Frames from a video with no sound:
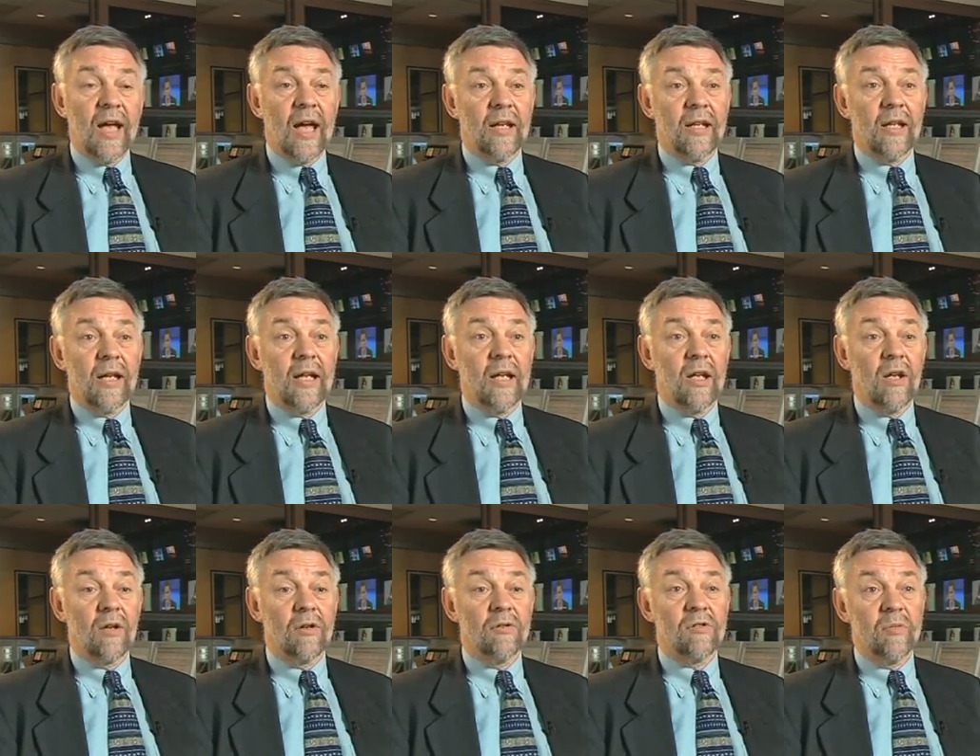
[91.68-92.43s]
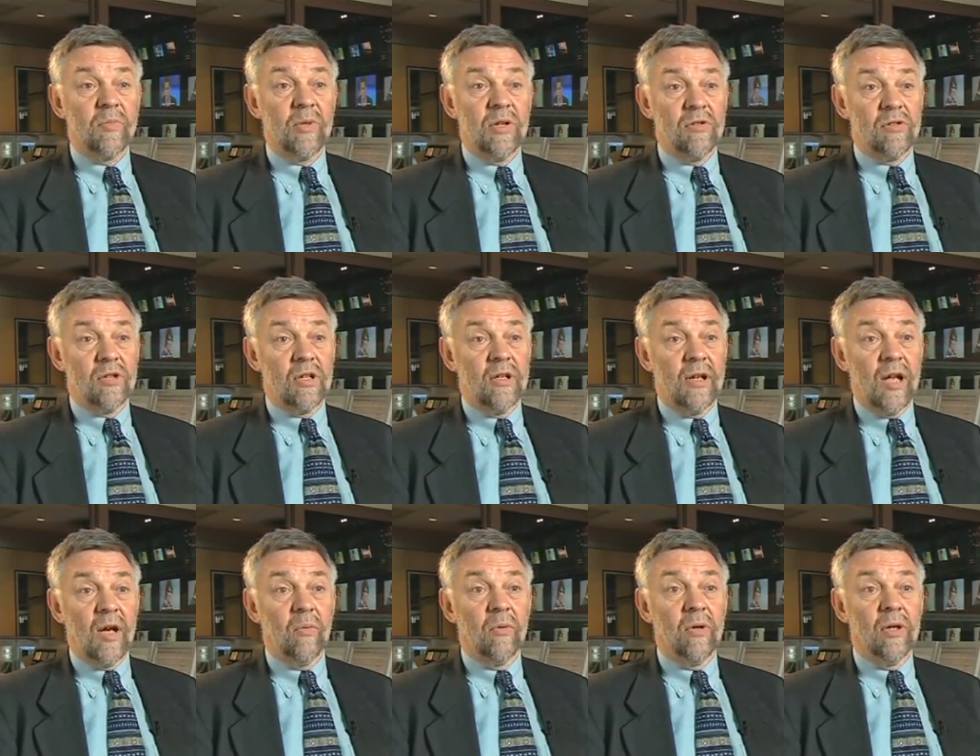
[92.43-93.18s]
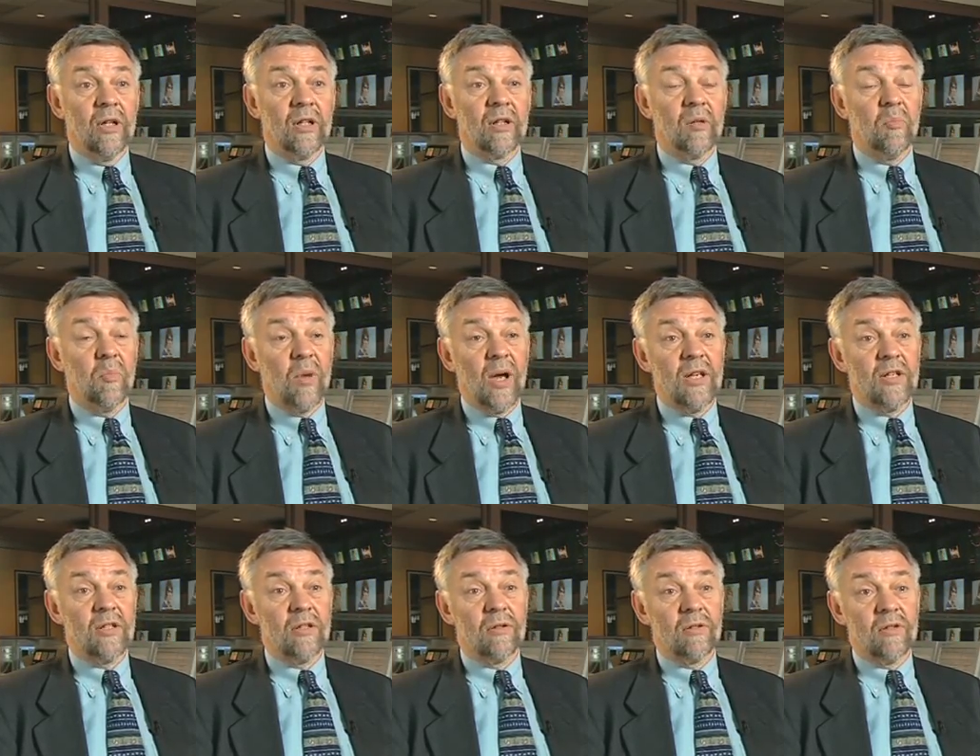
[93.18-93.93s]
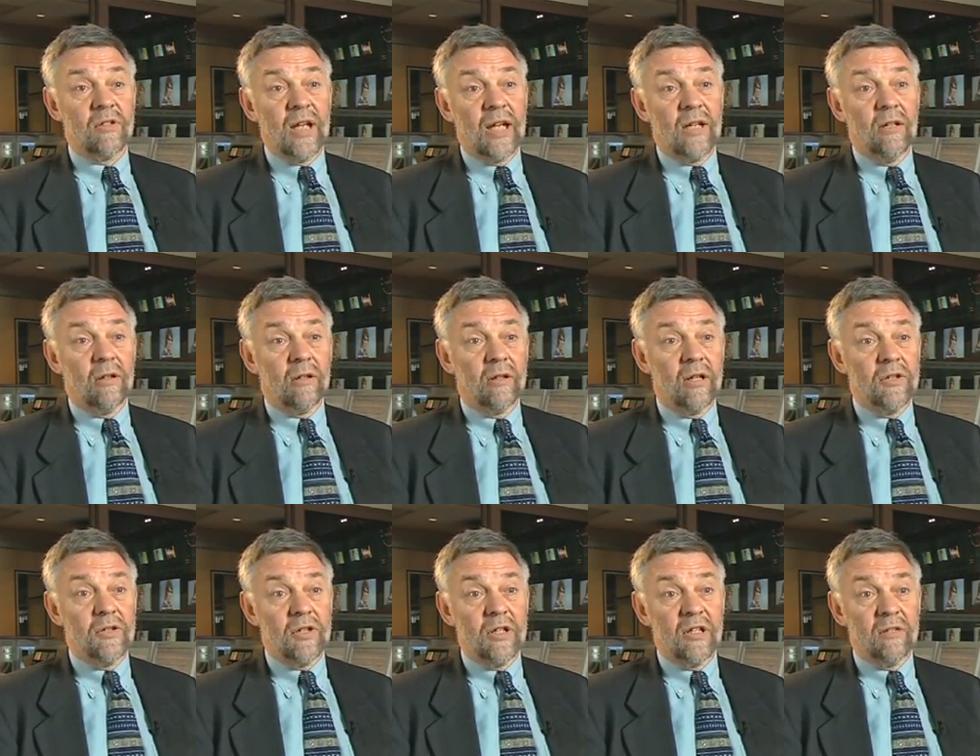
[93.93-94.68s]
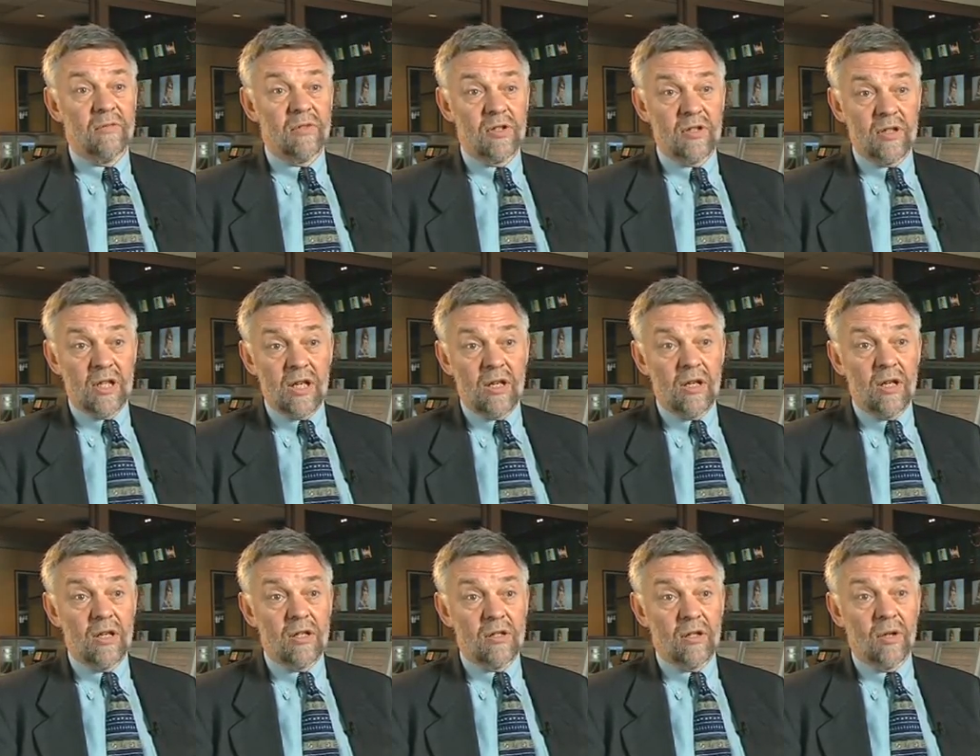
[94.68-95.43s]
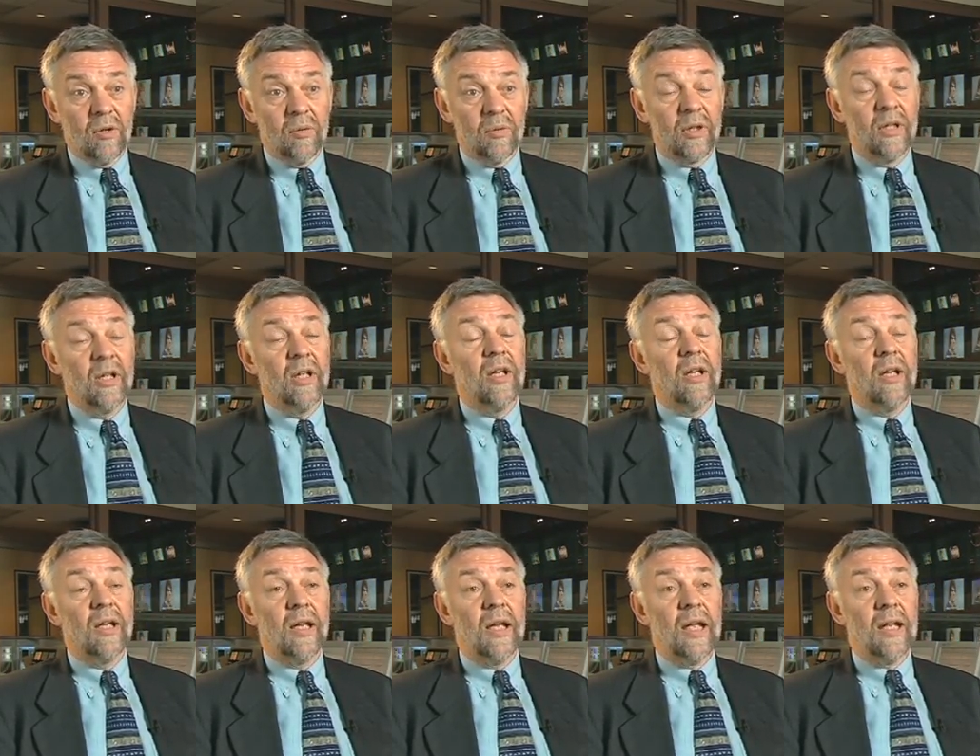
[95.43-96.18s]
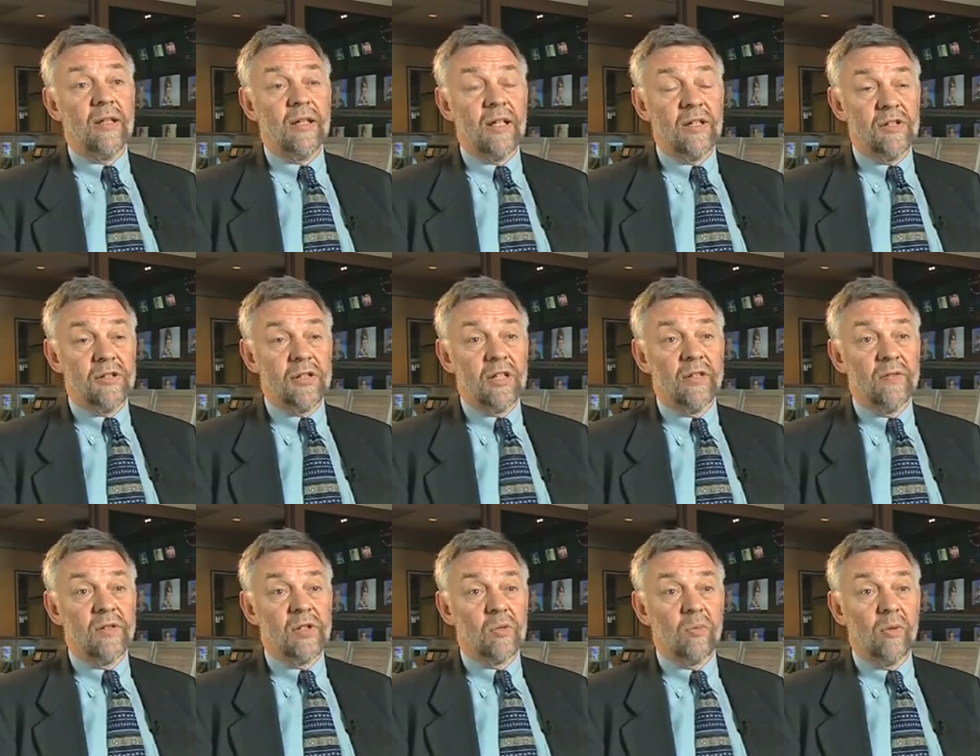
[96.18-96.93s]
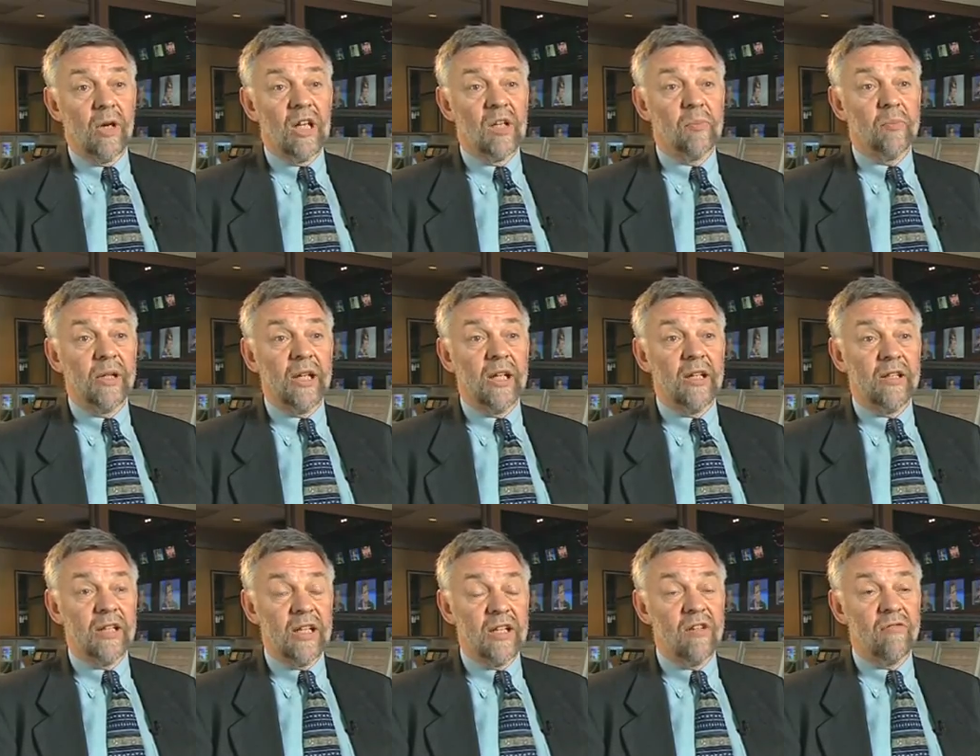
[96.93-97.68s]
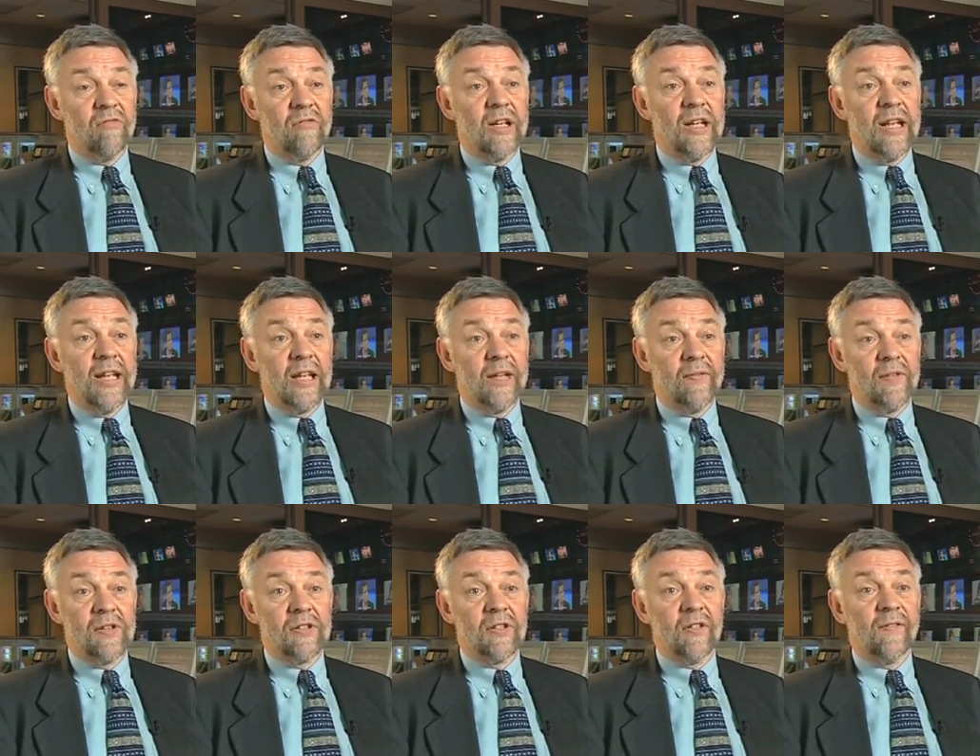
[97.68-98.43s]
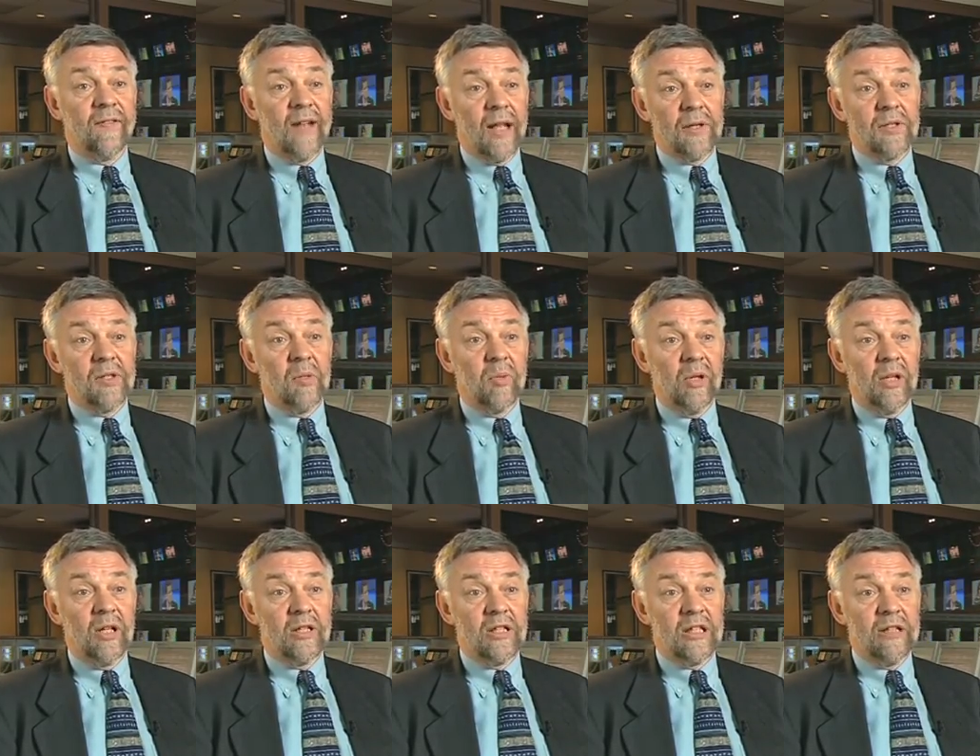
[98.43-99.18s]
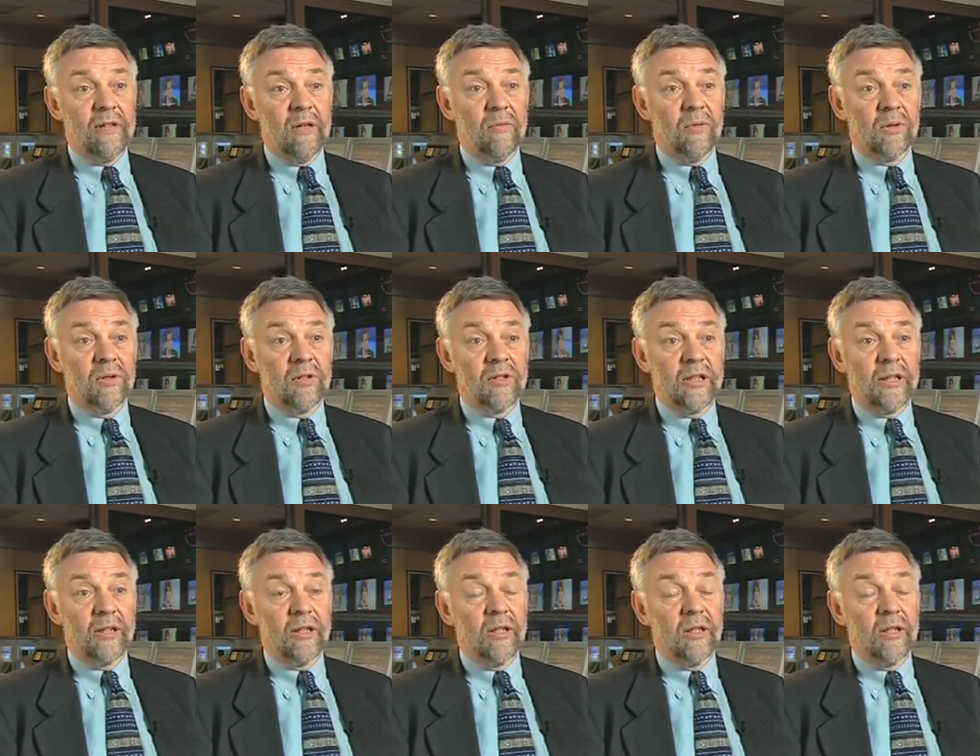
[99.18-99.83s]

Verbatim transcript: had a contribution network based on technology that was 10 years old it did serve us well, but it didn't really give us the flexibility we wanted.